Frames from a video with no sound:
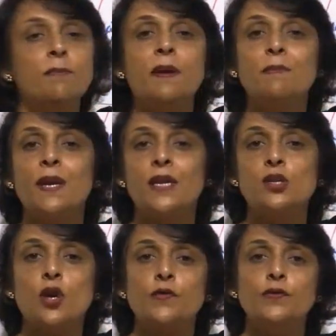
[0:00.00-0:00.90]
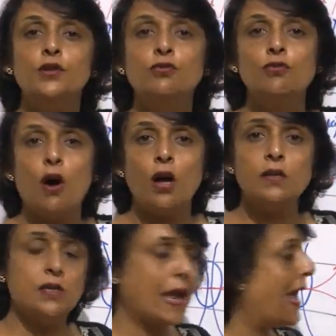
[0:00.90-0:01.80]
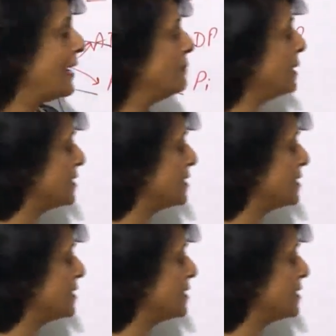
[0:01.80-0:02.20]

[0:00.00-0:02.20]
the membranes of neurons and